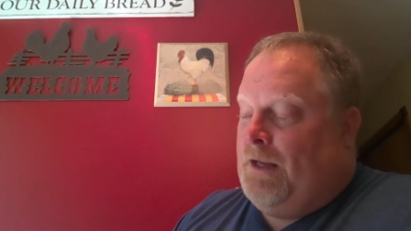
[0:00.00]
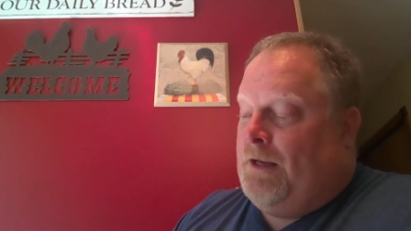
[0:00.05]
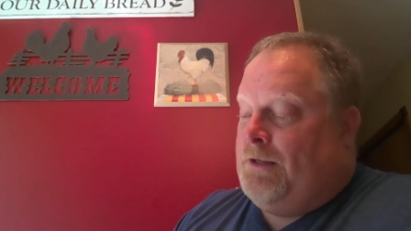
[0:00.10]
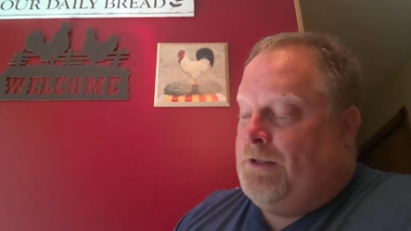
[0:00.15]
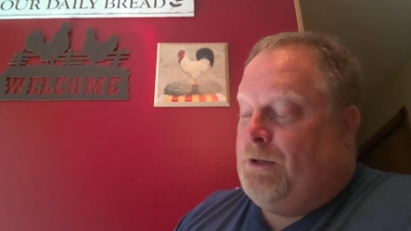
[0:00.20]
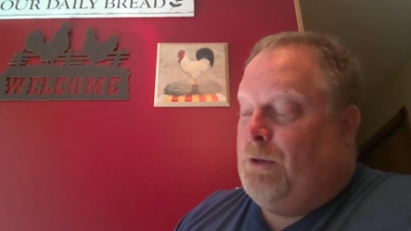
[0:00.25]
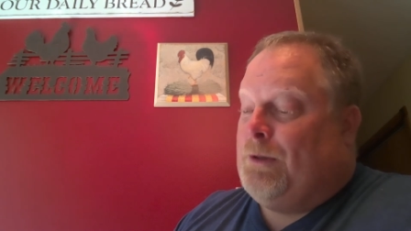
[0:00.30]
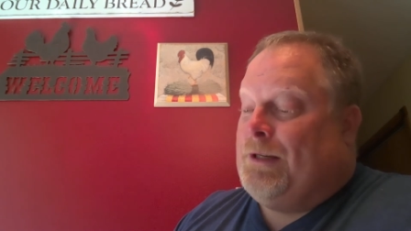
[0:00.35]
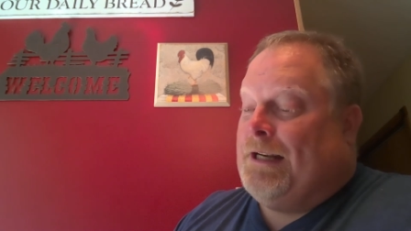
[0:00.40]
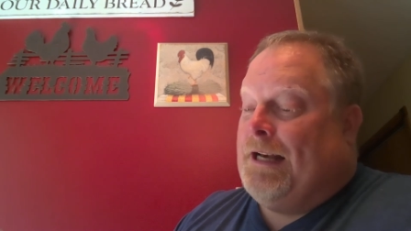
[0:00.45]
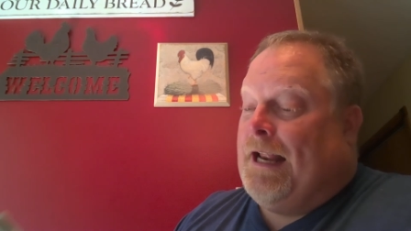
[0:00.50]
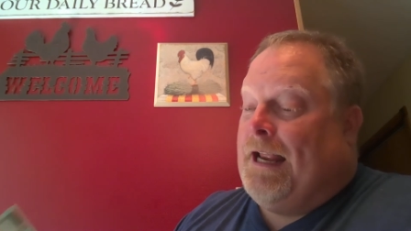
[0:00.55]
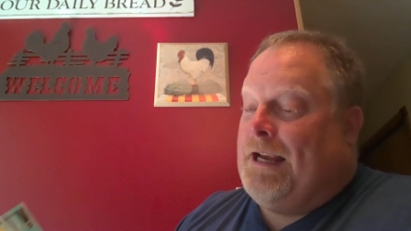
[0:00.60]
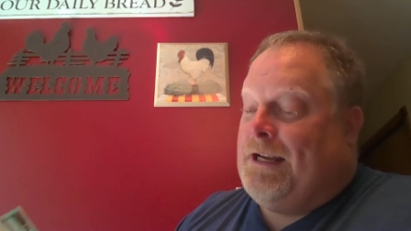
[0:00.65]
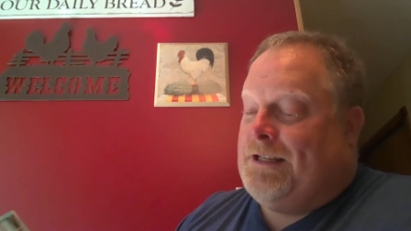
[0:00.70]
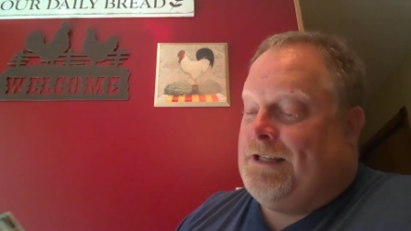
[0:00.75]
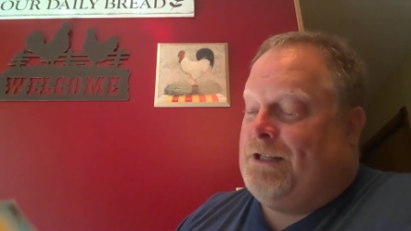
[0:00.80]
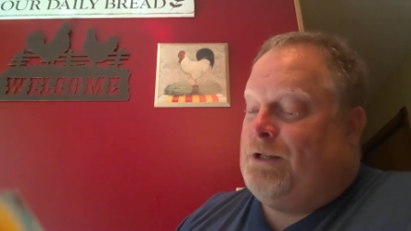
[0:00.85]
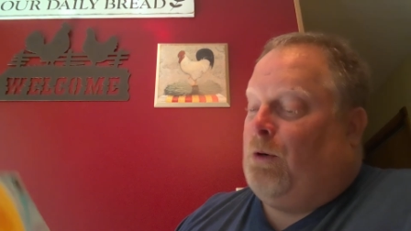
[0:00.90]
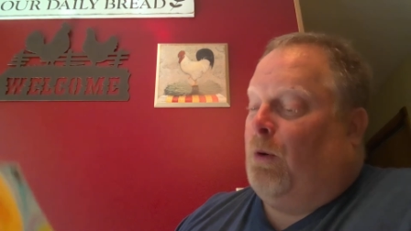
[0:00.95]
So
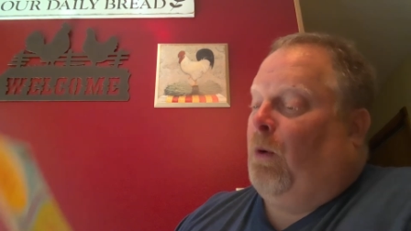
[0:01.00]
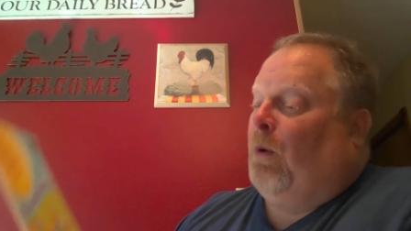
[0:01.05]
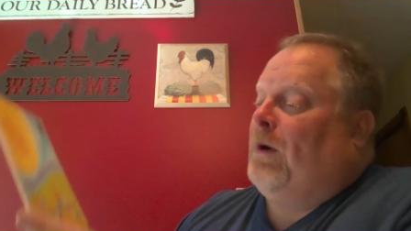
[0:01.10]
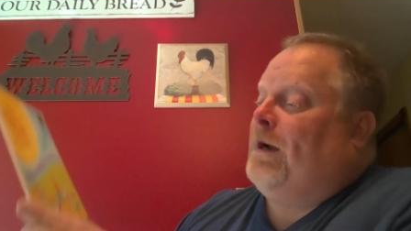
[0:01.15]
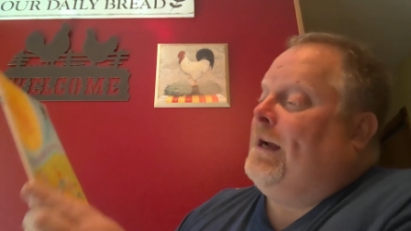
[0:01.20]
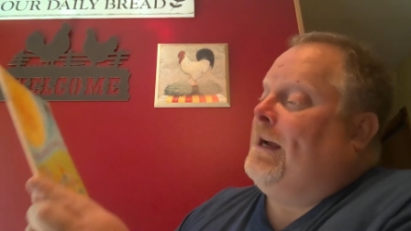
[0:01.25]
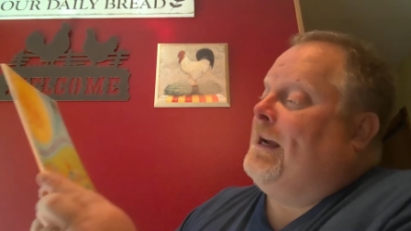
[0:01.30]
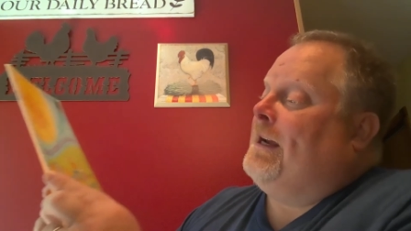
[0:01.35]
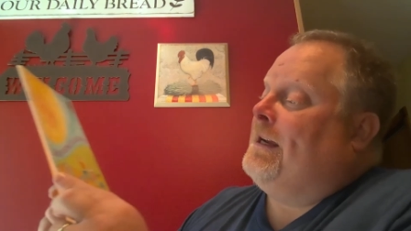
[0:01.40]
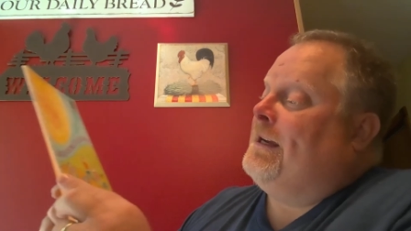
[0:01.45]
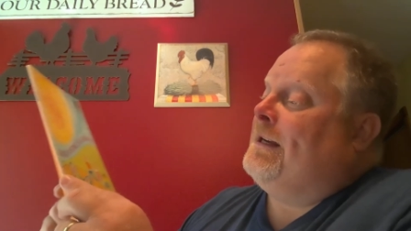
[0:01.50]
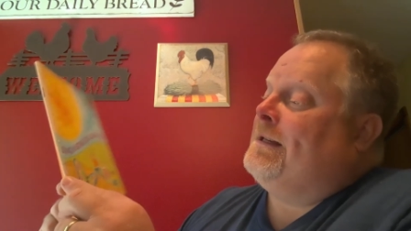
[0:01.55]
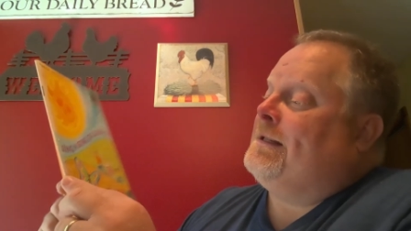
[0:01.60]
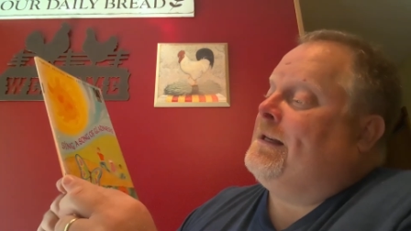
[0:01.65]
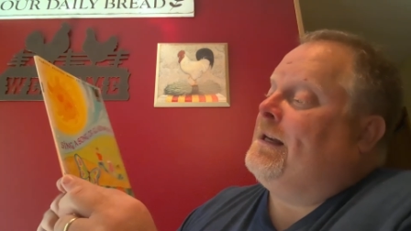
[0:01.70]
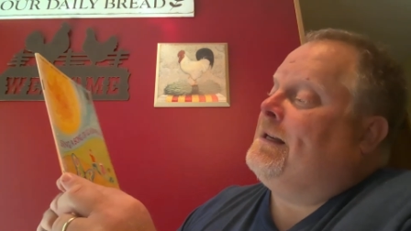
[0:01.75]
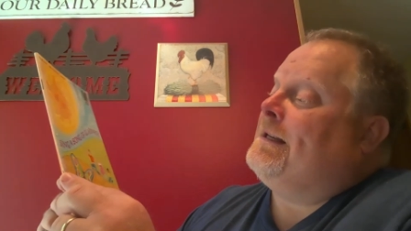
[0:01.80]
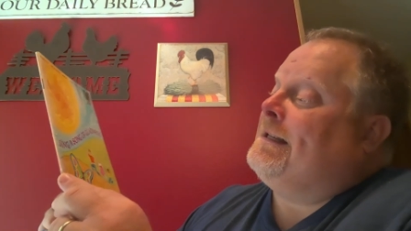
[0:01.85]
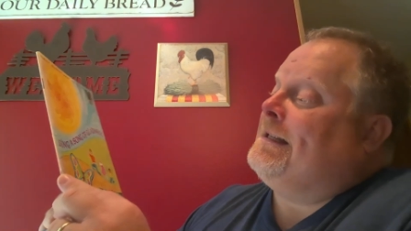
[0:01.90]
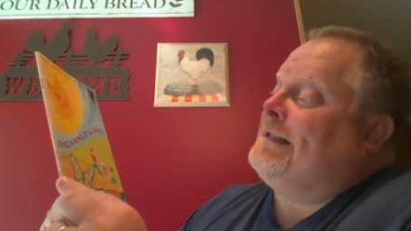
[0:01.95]
today's story
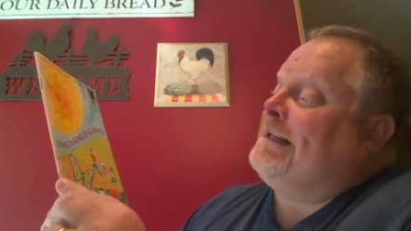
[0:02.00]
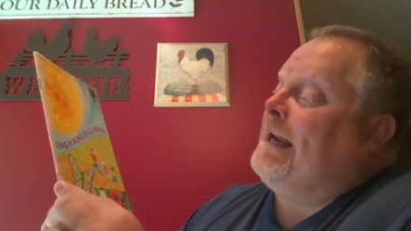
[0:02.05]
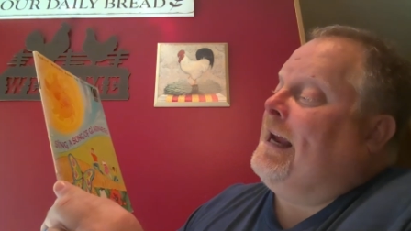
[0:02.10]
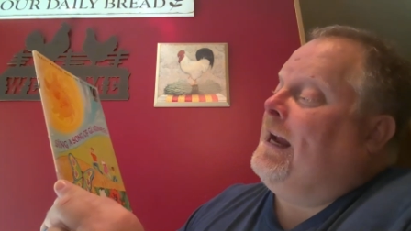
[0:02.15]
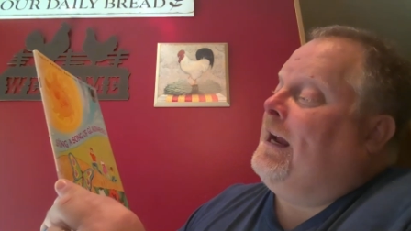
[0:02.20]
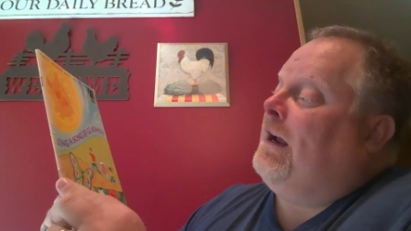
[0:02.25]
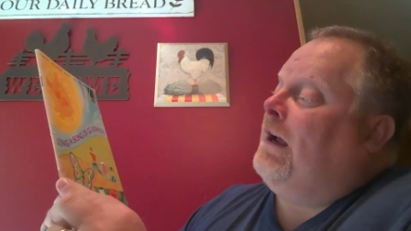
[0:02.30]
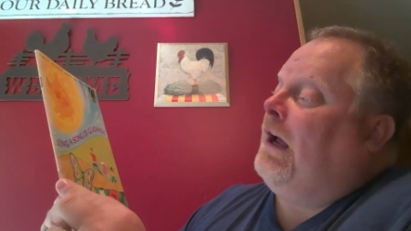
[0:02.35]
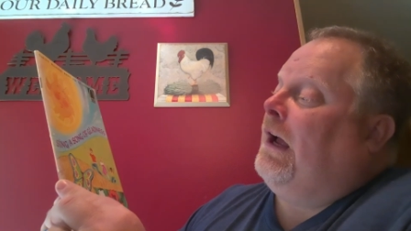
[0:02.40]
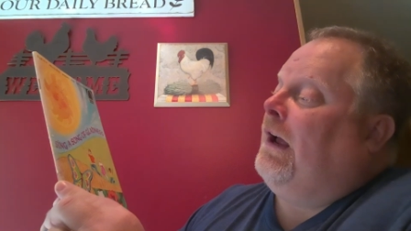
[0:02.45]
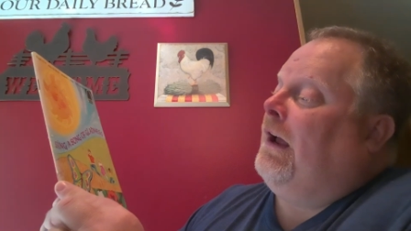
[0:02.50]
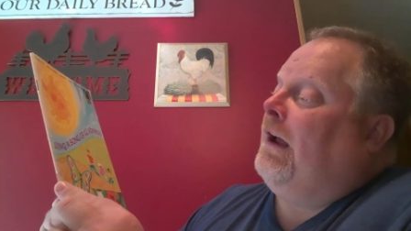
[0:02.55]
is Sing